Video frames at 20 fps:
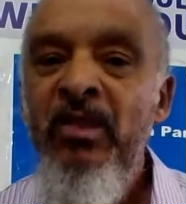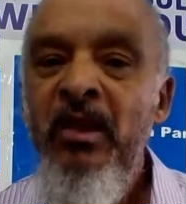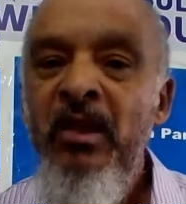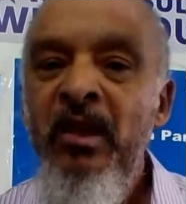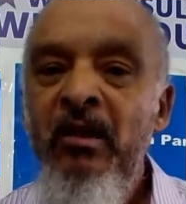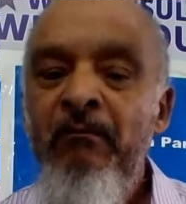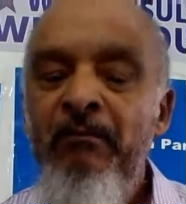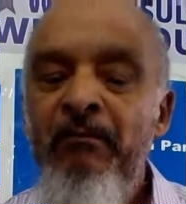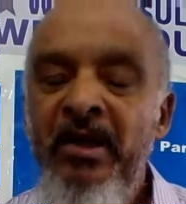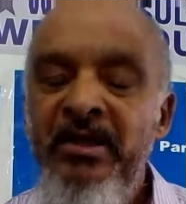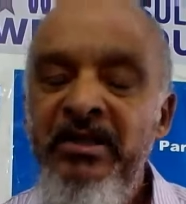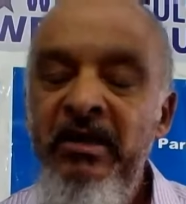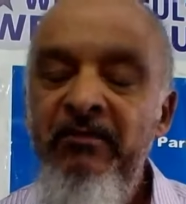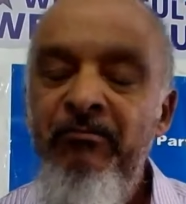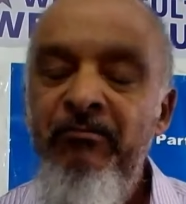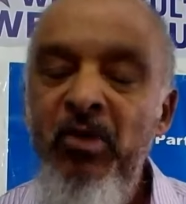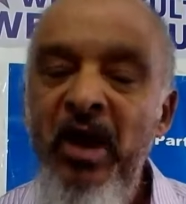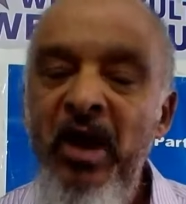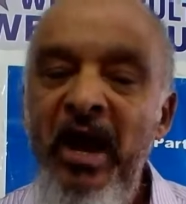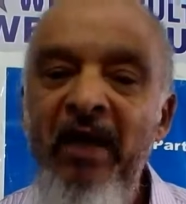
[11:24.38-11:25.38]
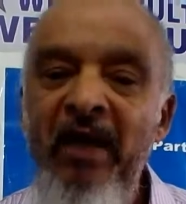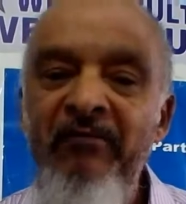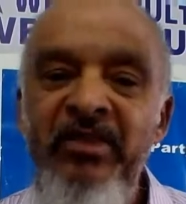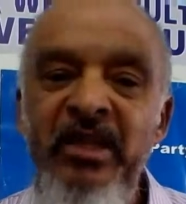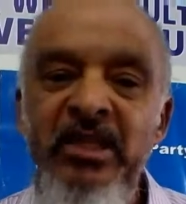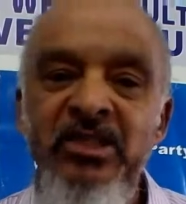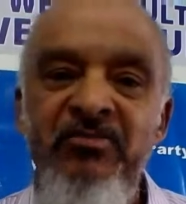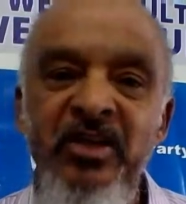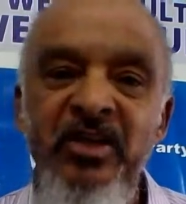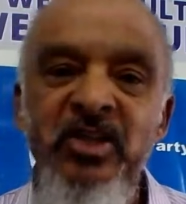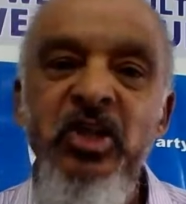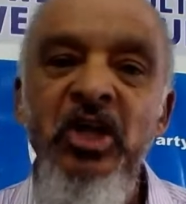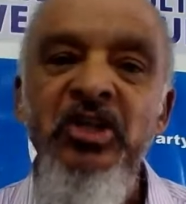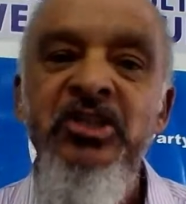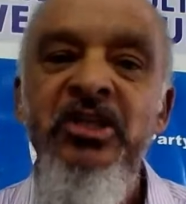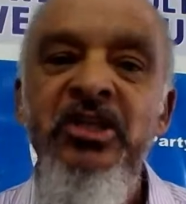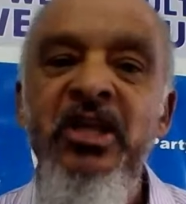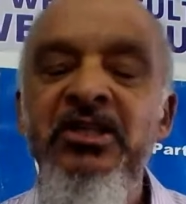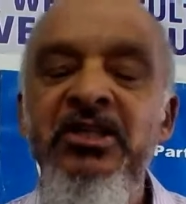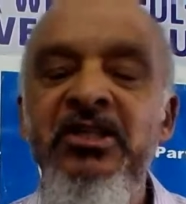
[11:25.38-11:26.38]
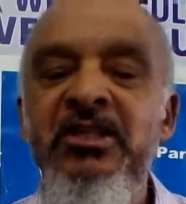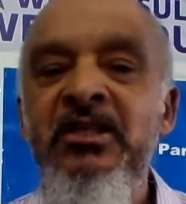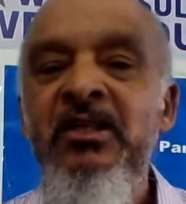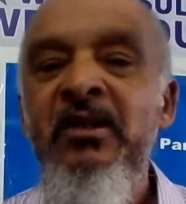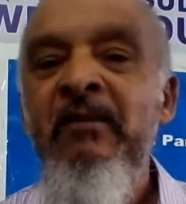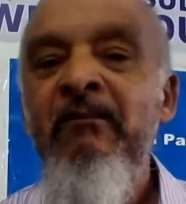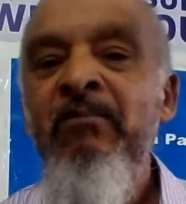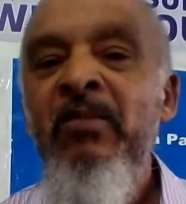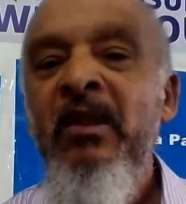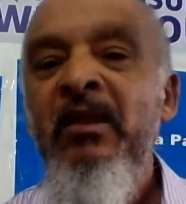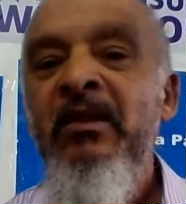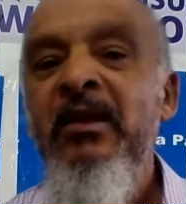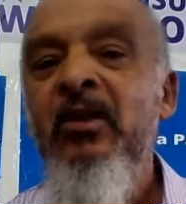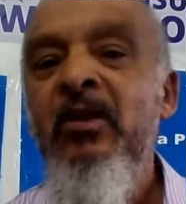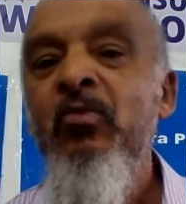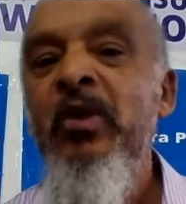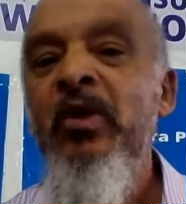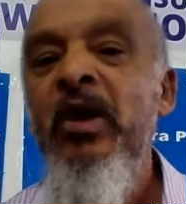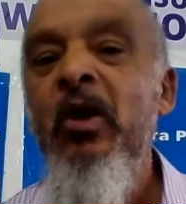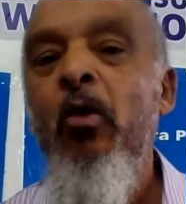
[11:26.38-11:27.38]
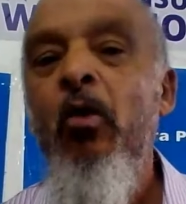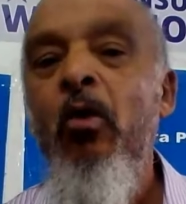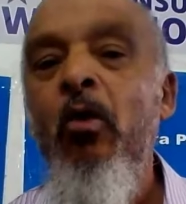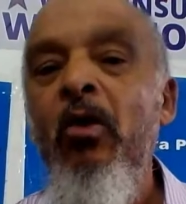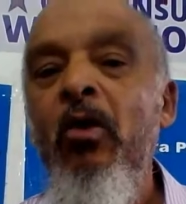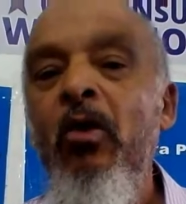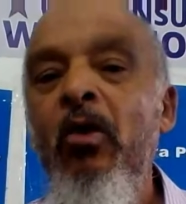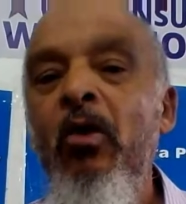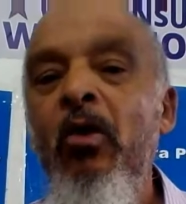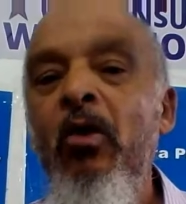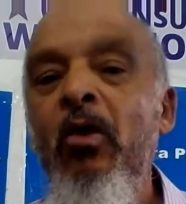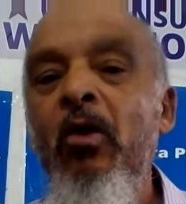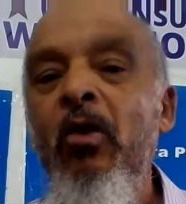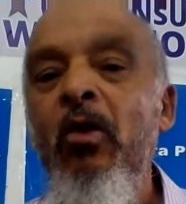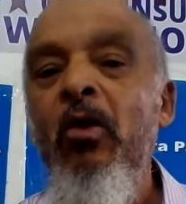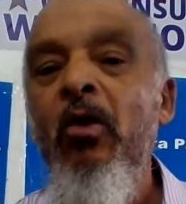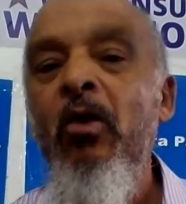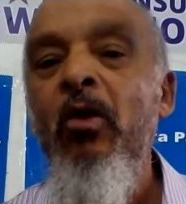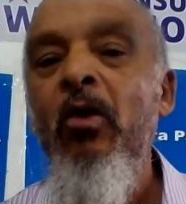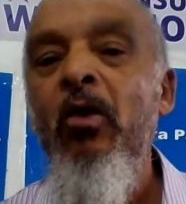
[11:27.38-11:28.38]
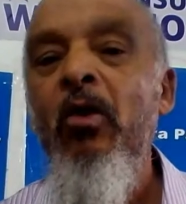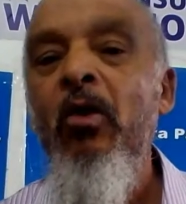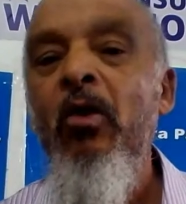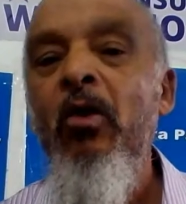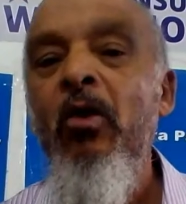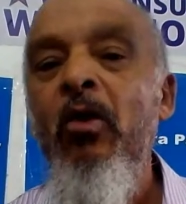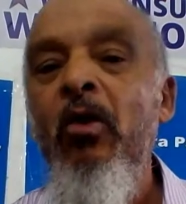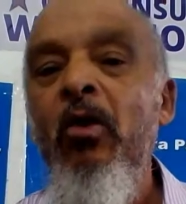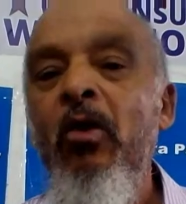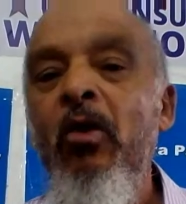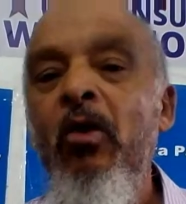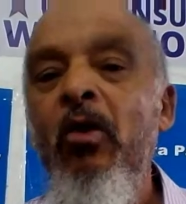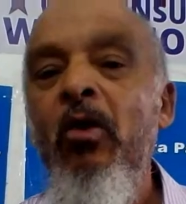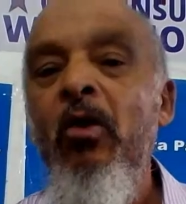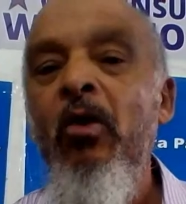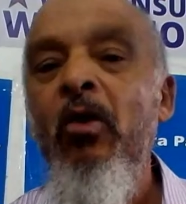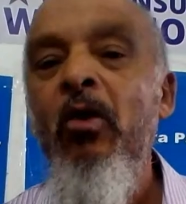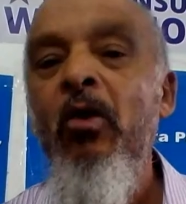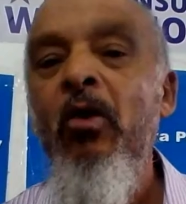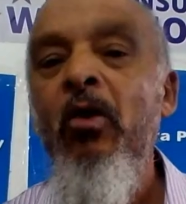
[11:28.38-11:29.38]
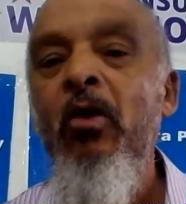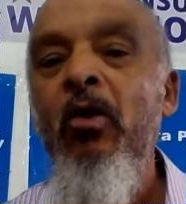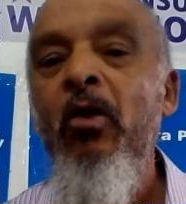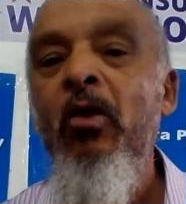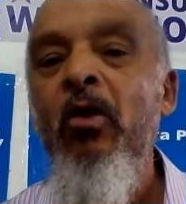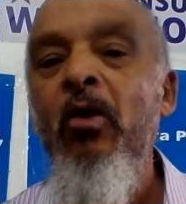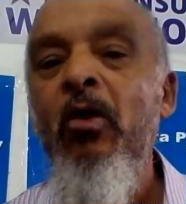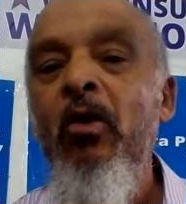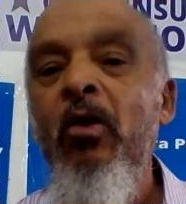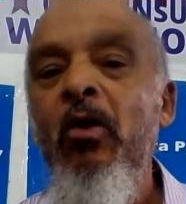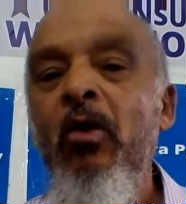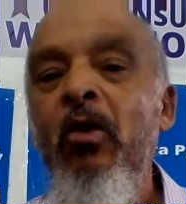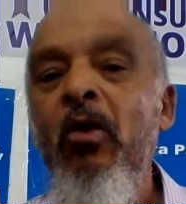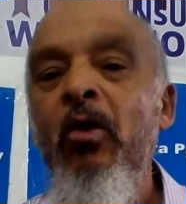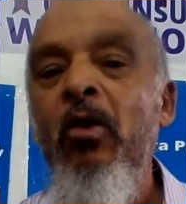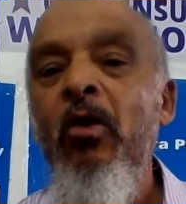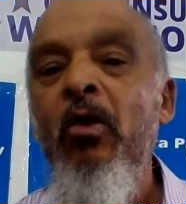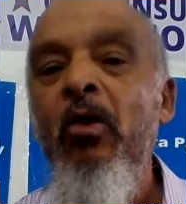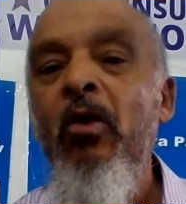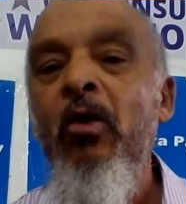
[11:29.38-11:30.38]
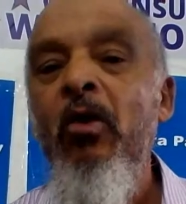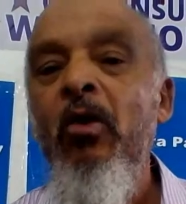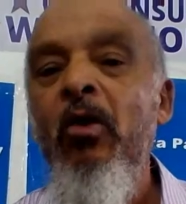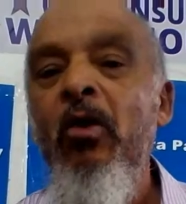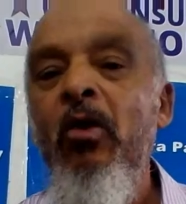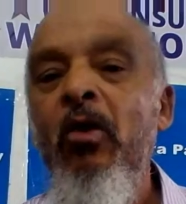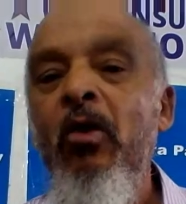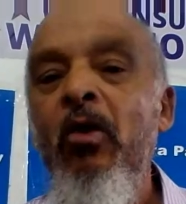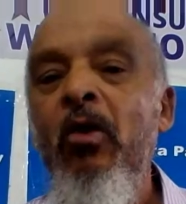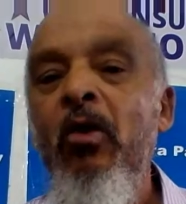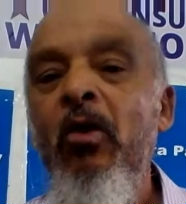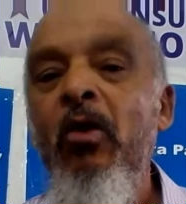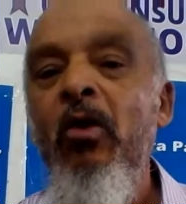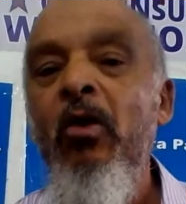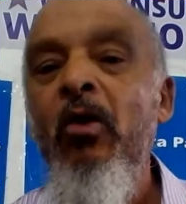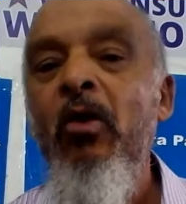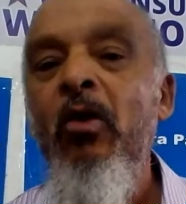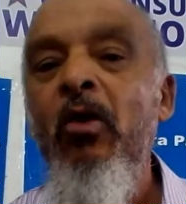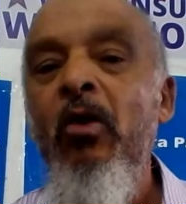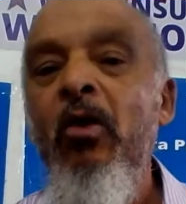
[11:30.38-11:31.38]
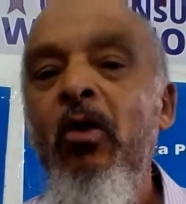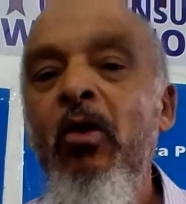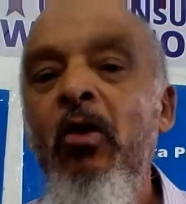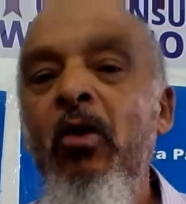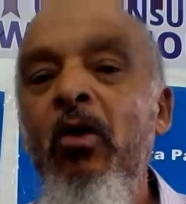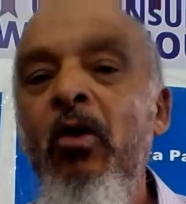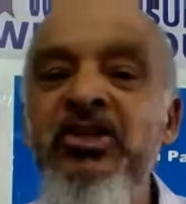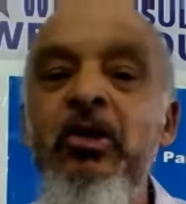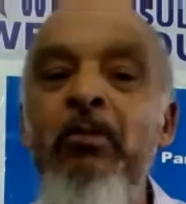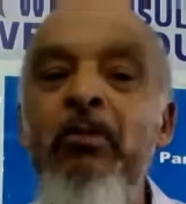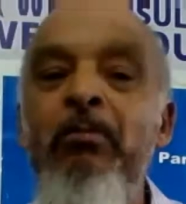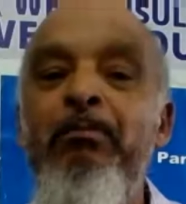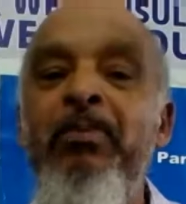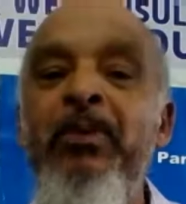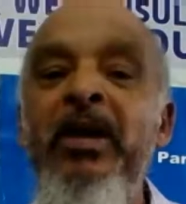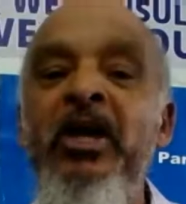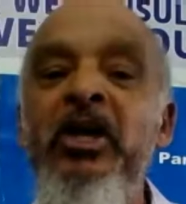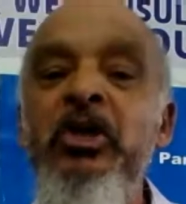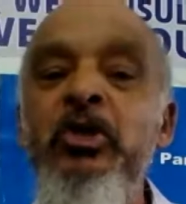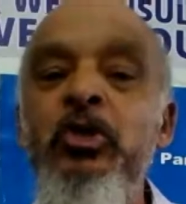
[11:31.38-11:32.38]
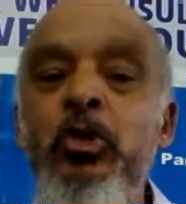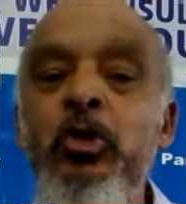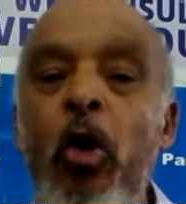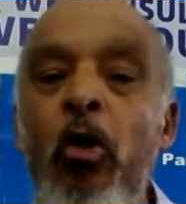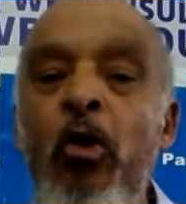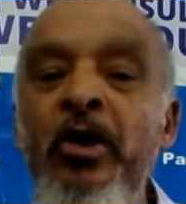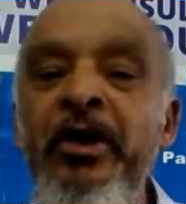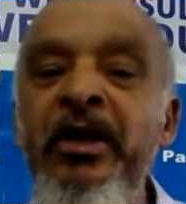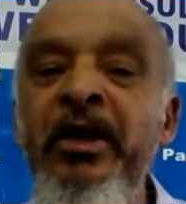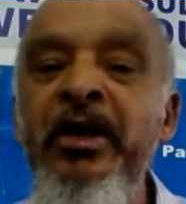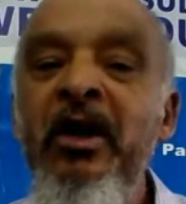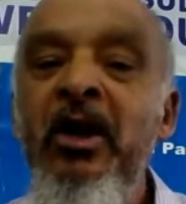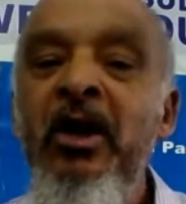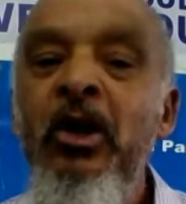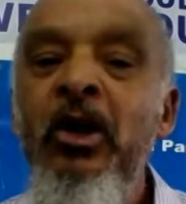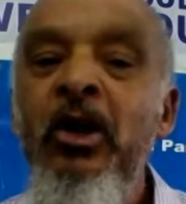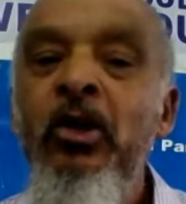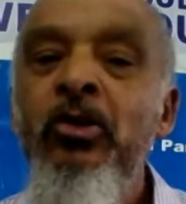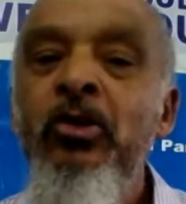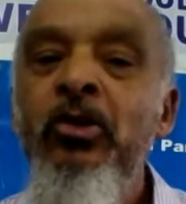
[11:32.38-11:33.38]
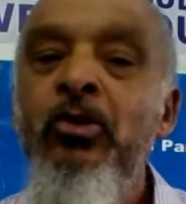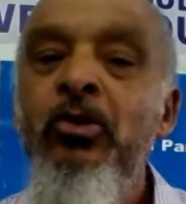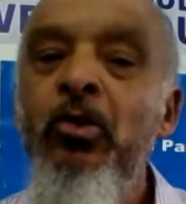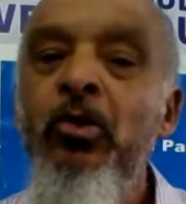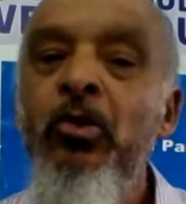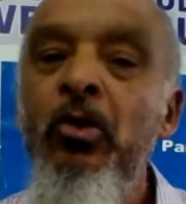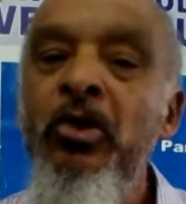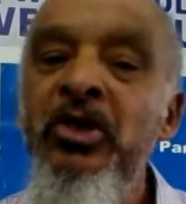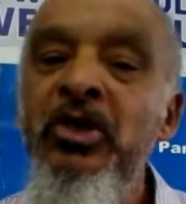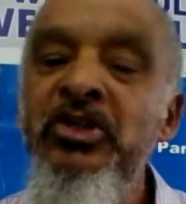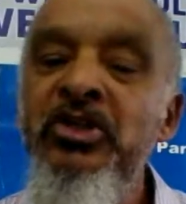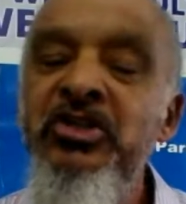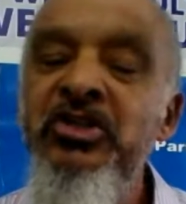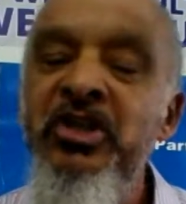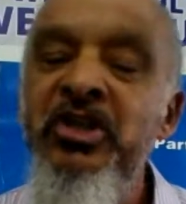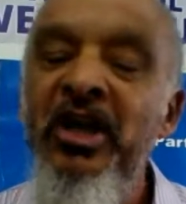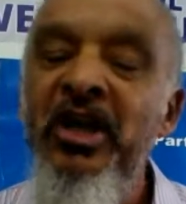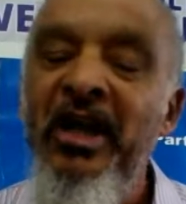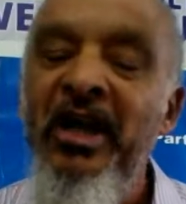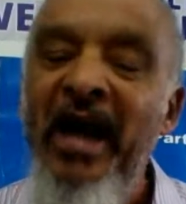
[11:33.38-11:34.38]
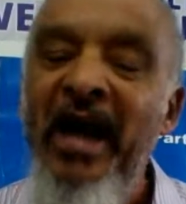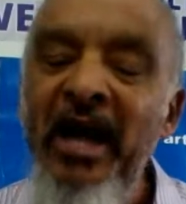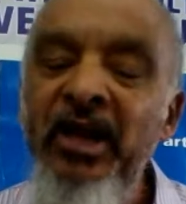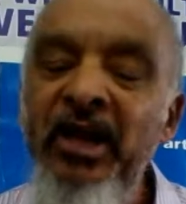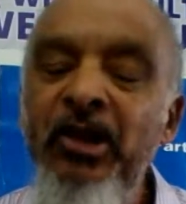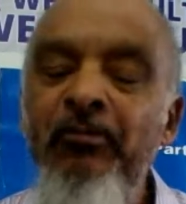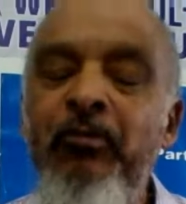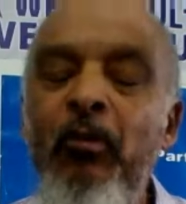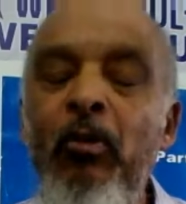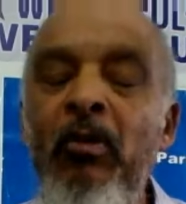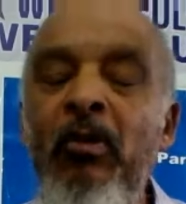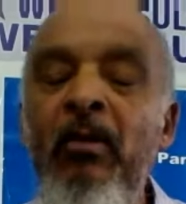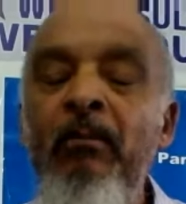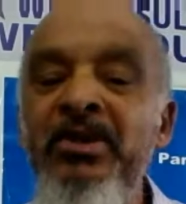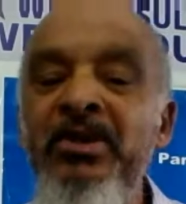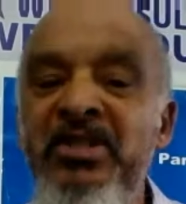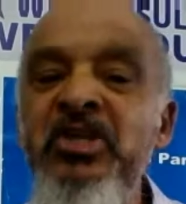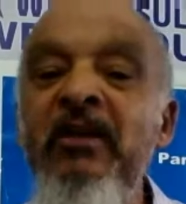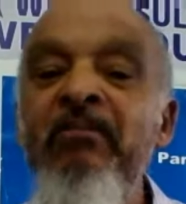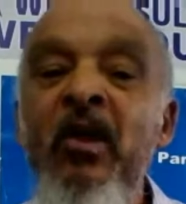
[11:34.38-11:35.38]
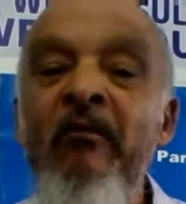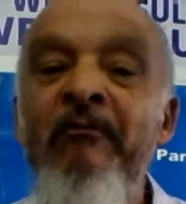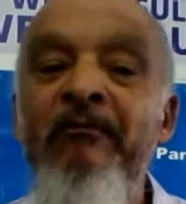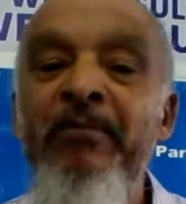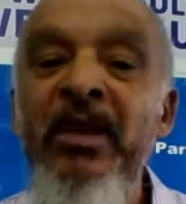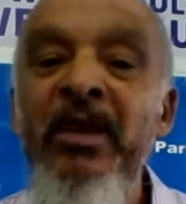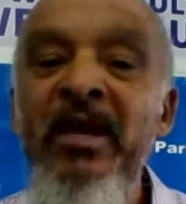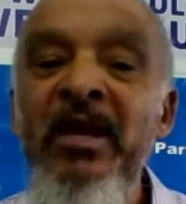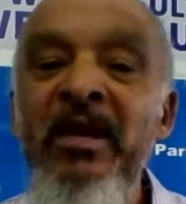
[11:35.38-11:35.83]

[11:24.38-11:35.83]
But if we have this viciousness, then we all have to get together and say enough is enough, that this mother city is going to be restored to its rightful position,